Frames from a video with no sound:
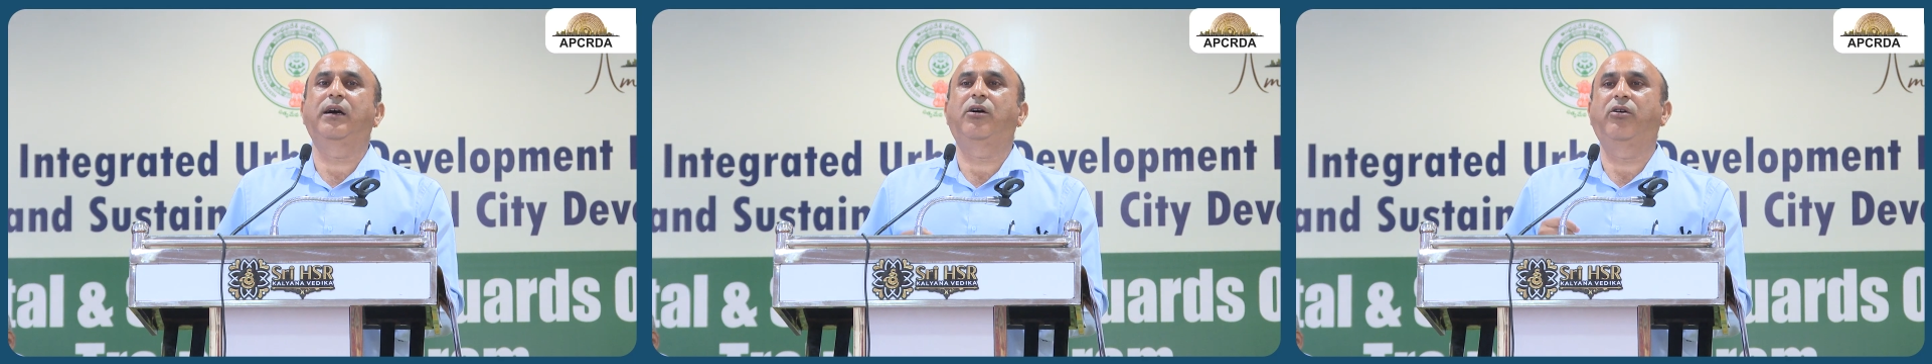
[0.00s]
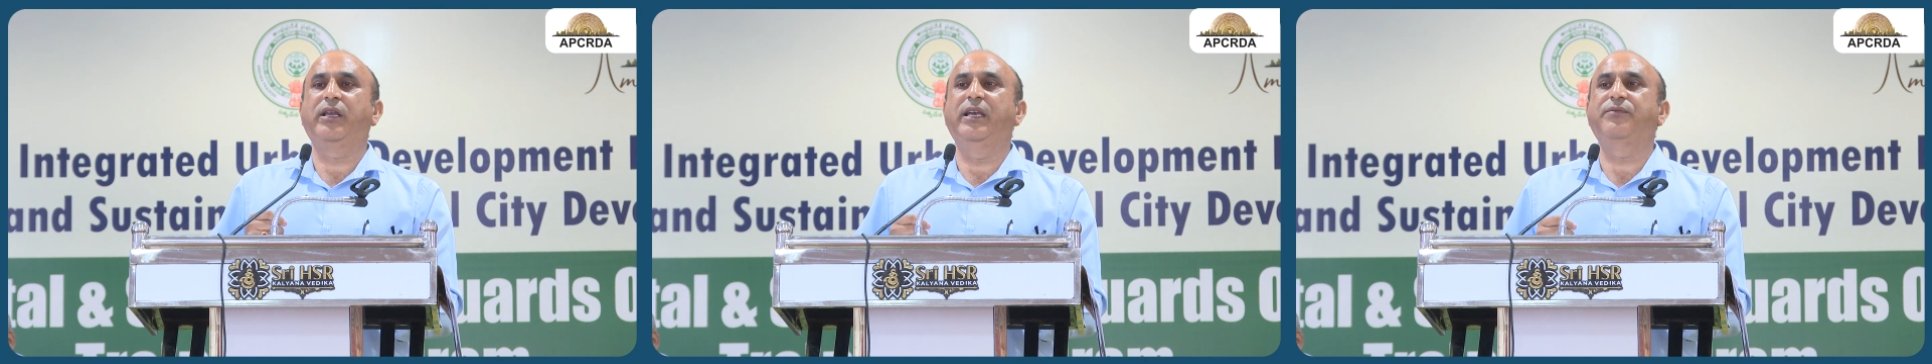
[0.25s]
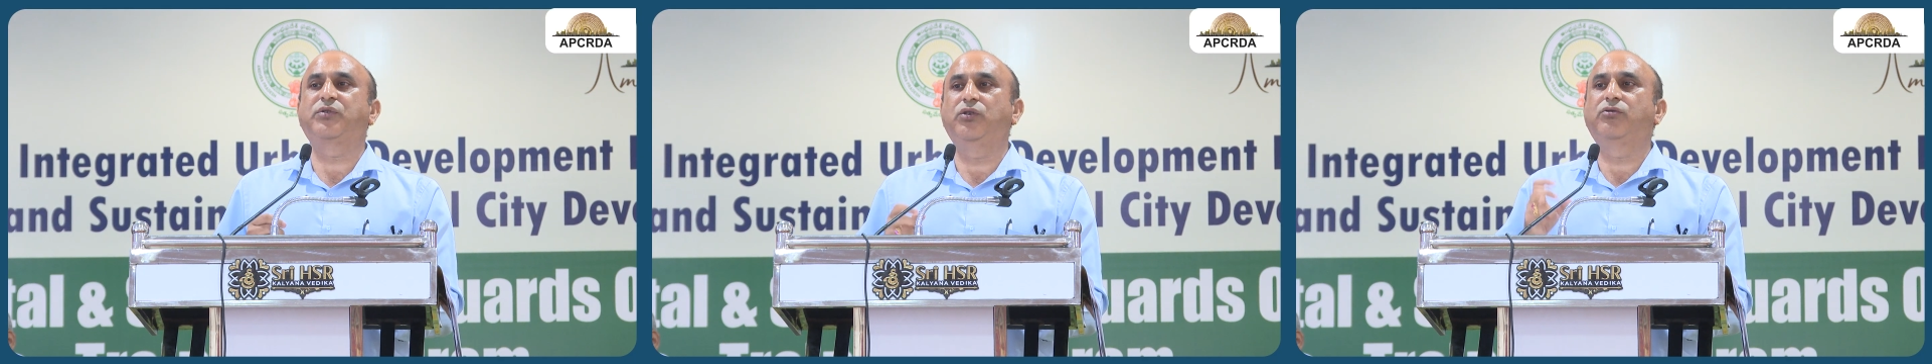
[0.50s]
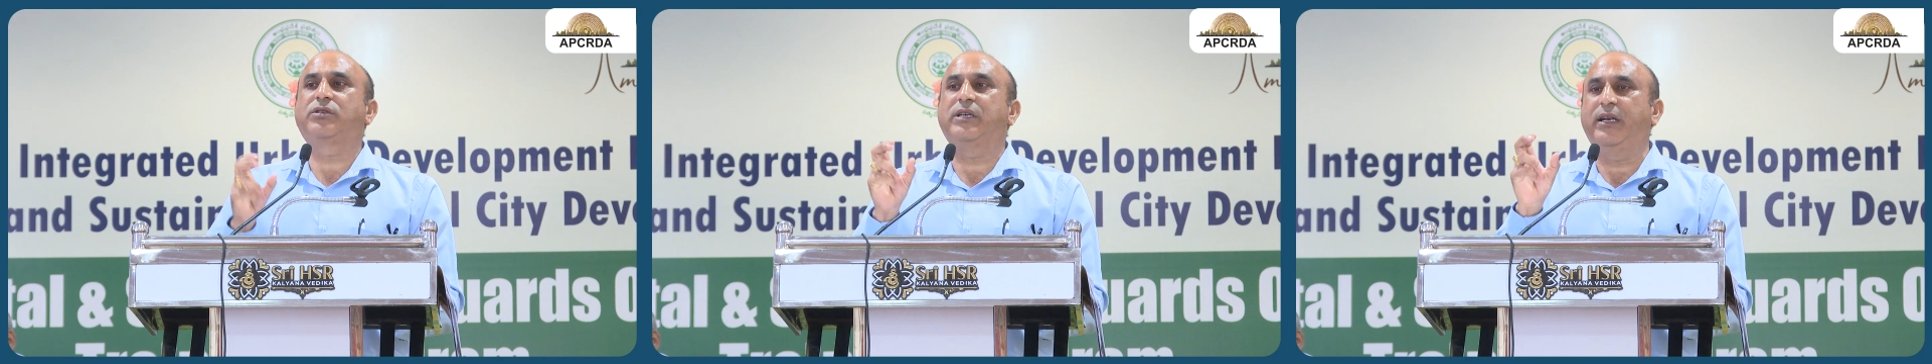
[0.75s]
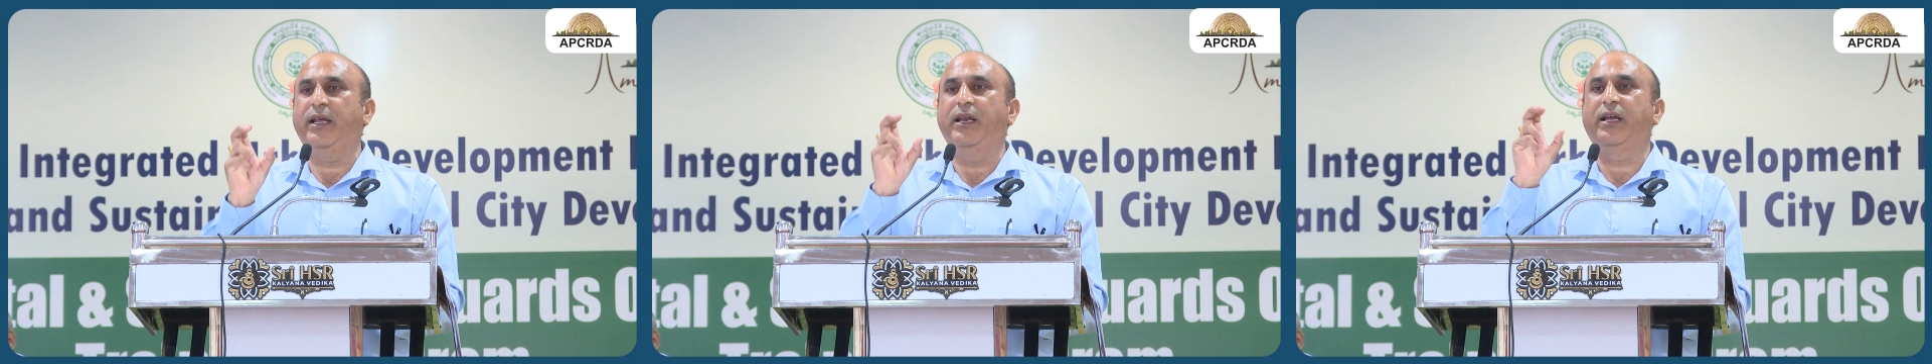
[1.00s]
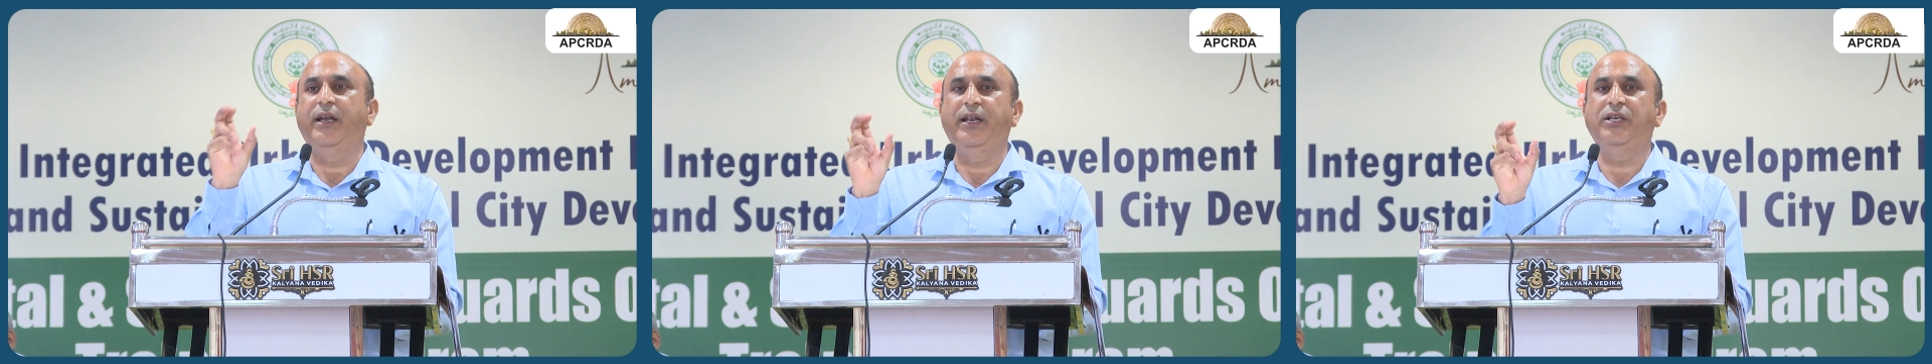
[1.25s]
or gives you certain
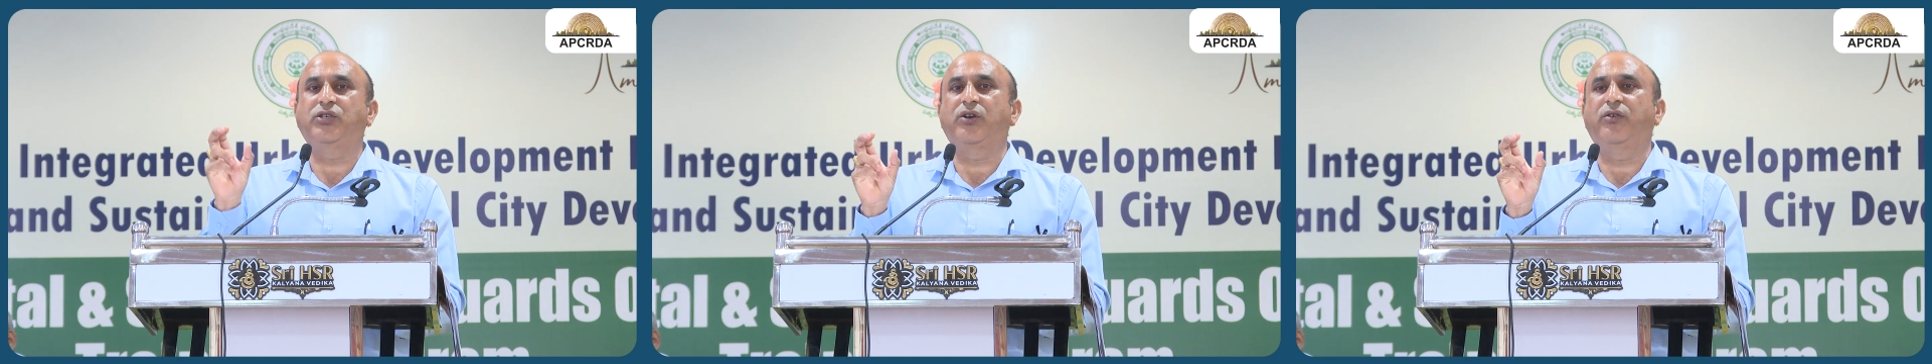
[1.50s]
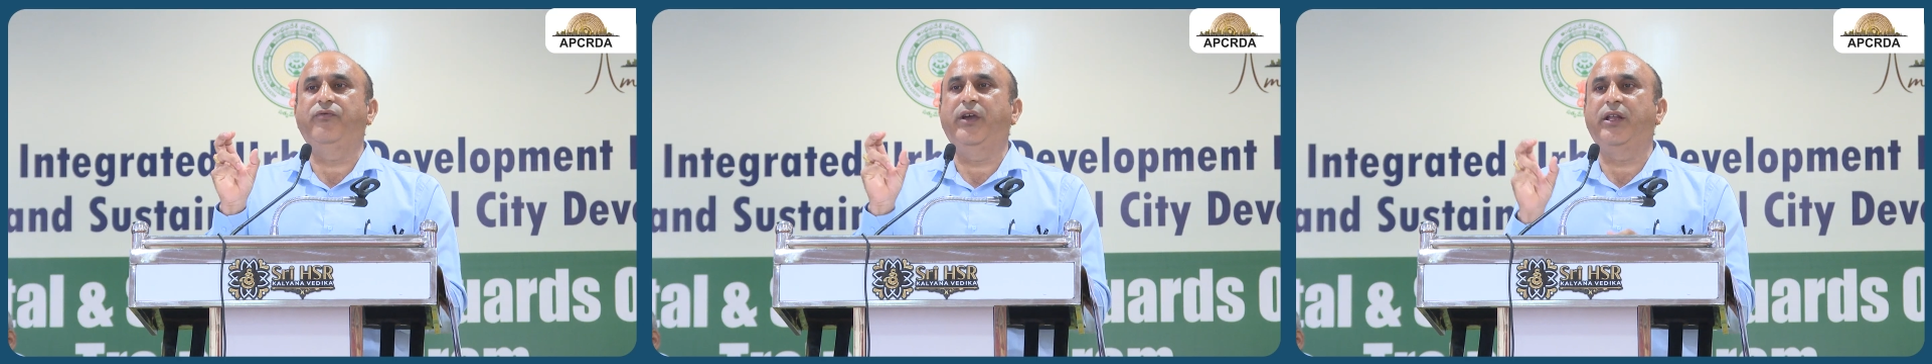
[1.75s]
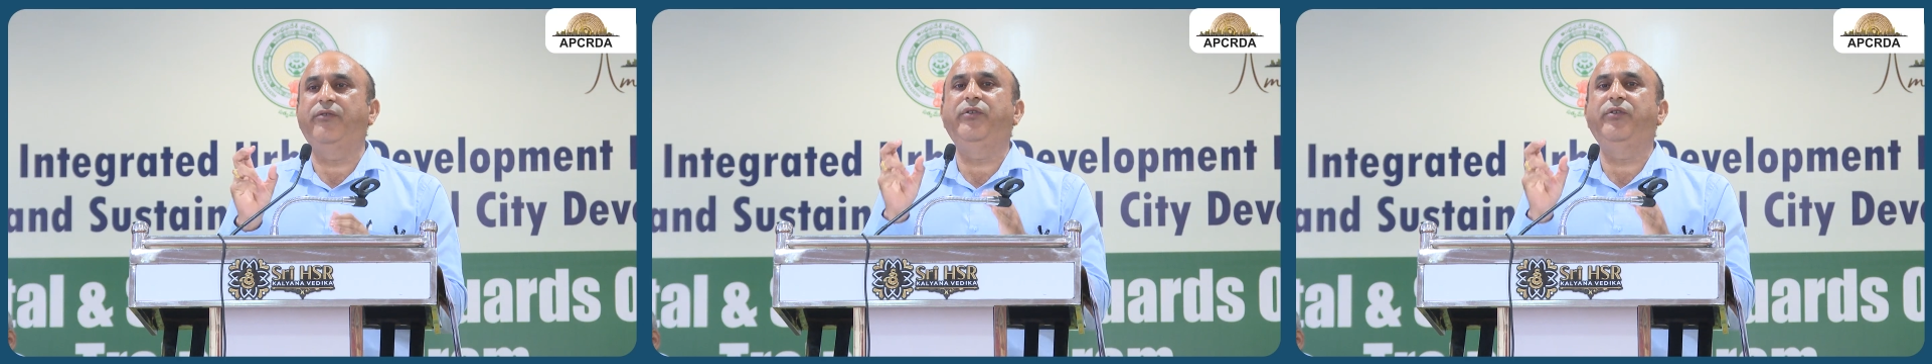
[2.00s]
condition where you